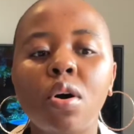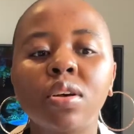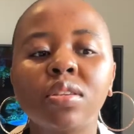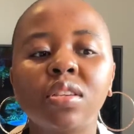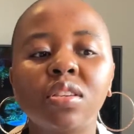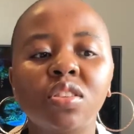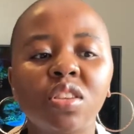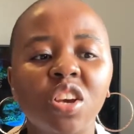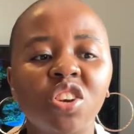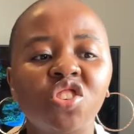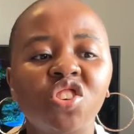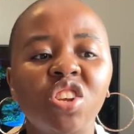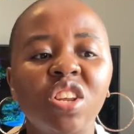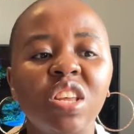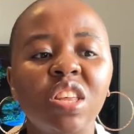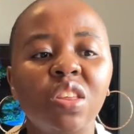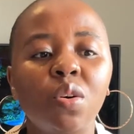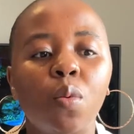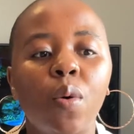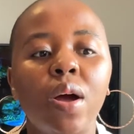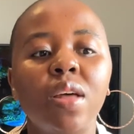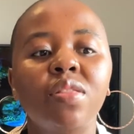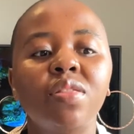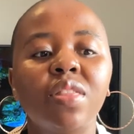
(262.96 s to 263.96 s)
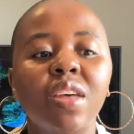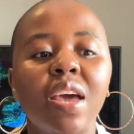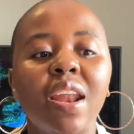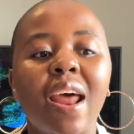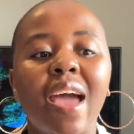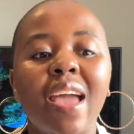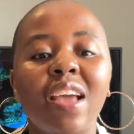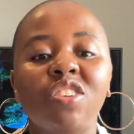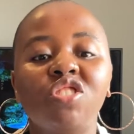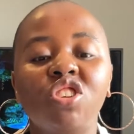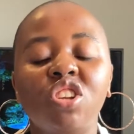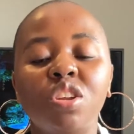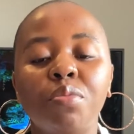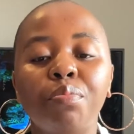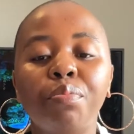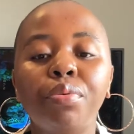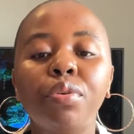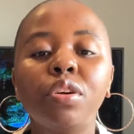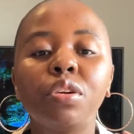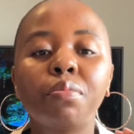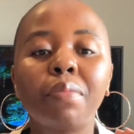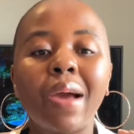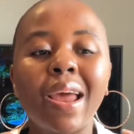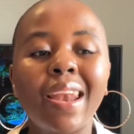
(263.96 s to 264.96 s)
is actually the one that I actually
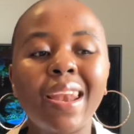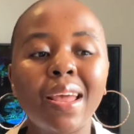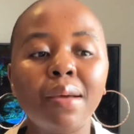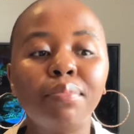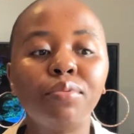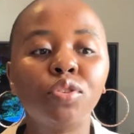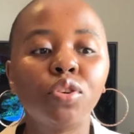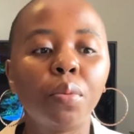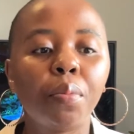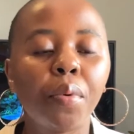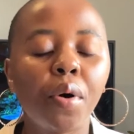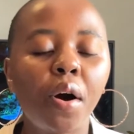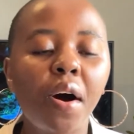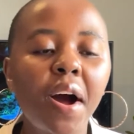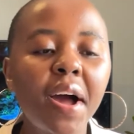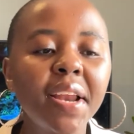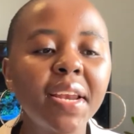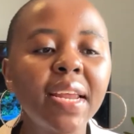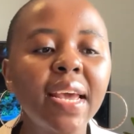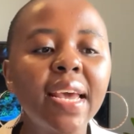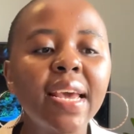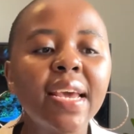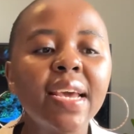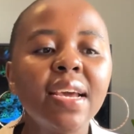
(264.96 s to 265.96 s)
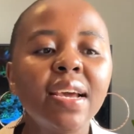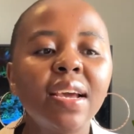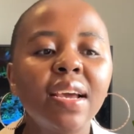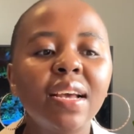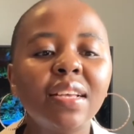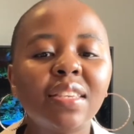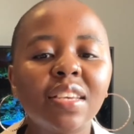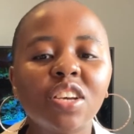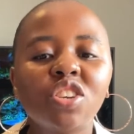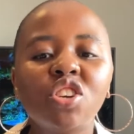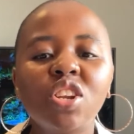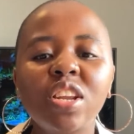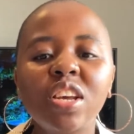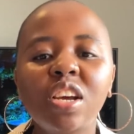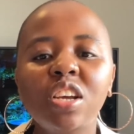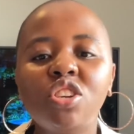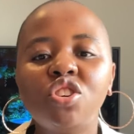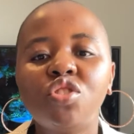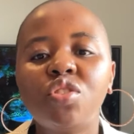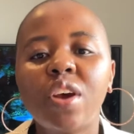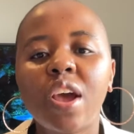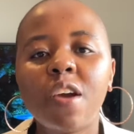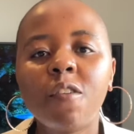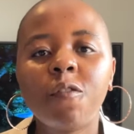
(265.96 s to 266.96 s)
put my laptop on. It's actually a
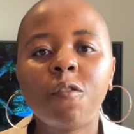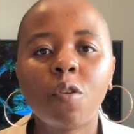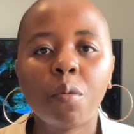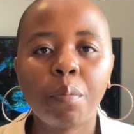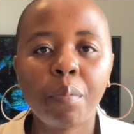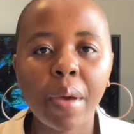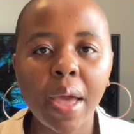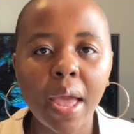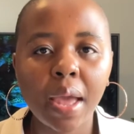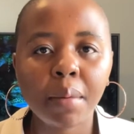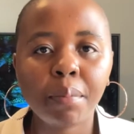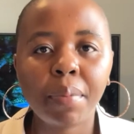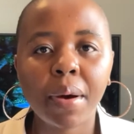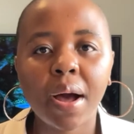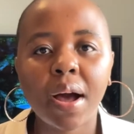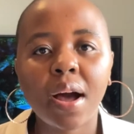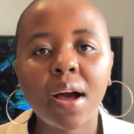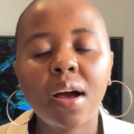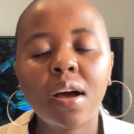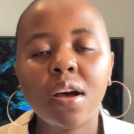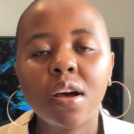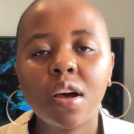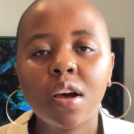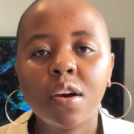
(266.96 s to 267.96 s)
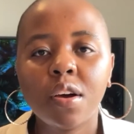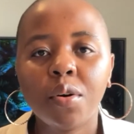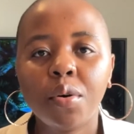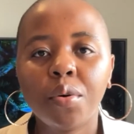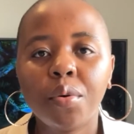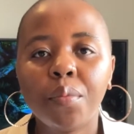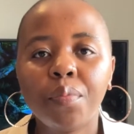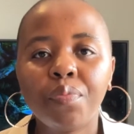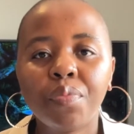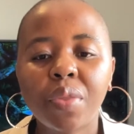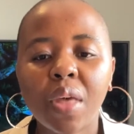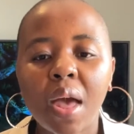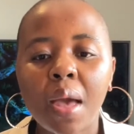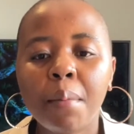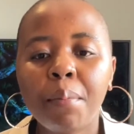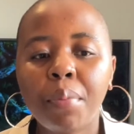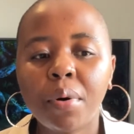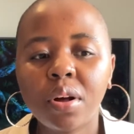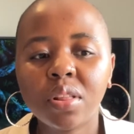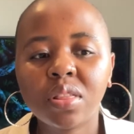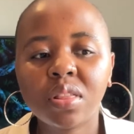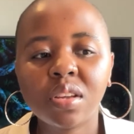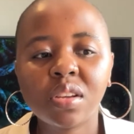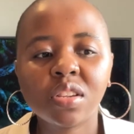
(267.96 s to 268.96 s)
tray for paper. I
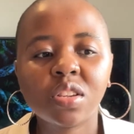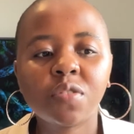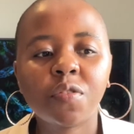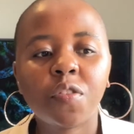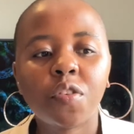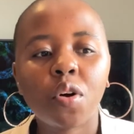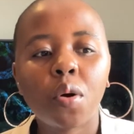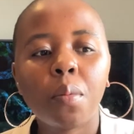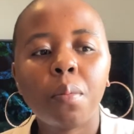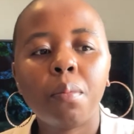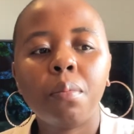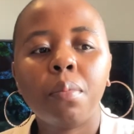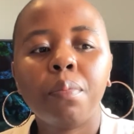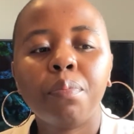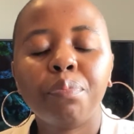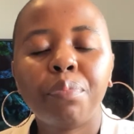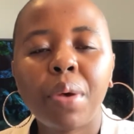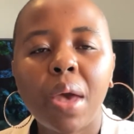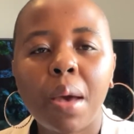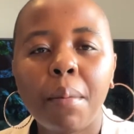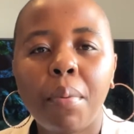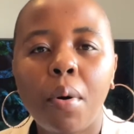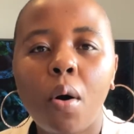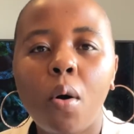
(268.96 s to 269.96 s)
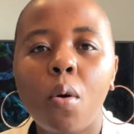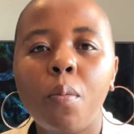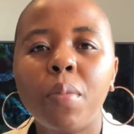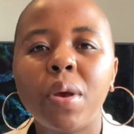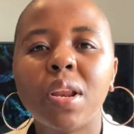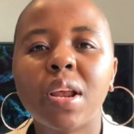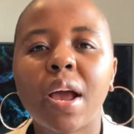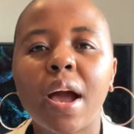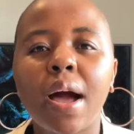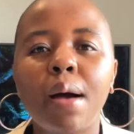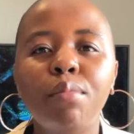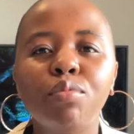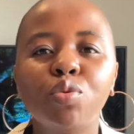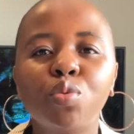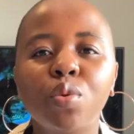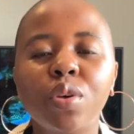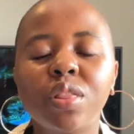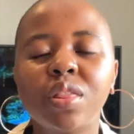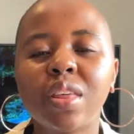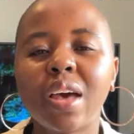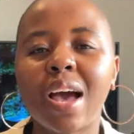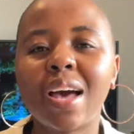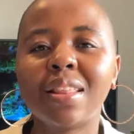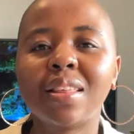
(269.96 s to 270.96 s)
bought this from Pep Home. It comes with
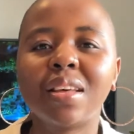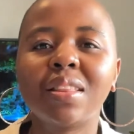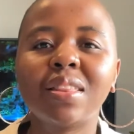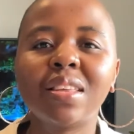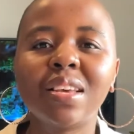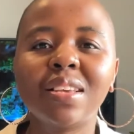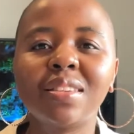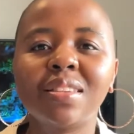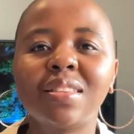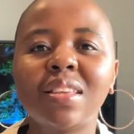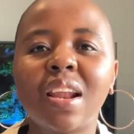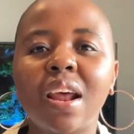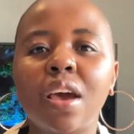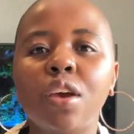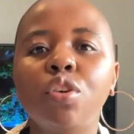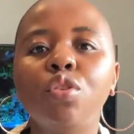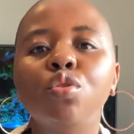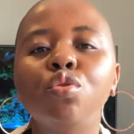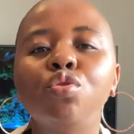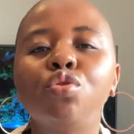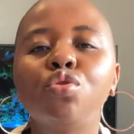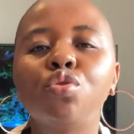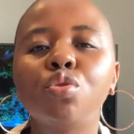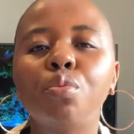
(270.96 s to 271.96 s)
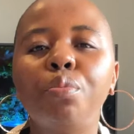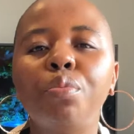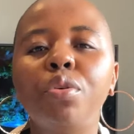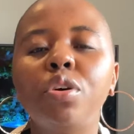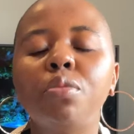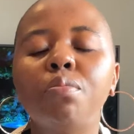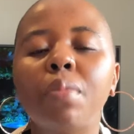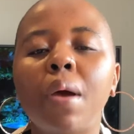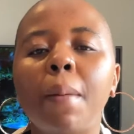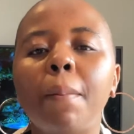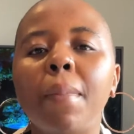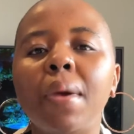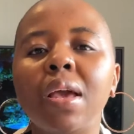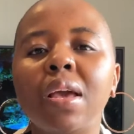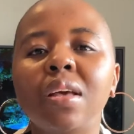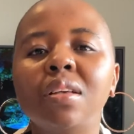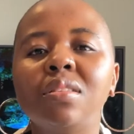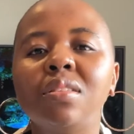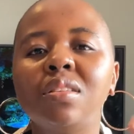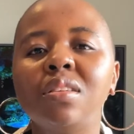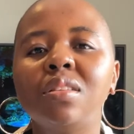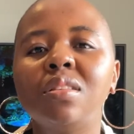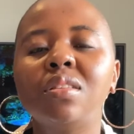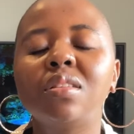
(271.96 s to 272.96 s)
other things that I use to put my
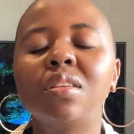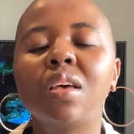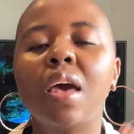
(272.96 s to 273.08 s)
magazines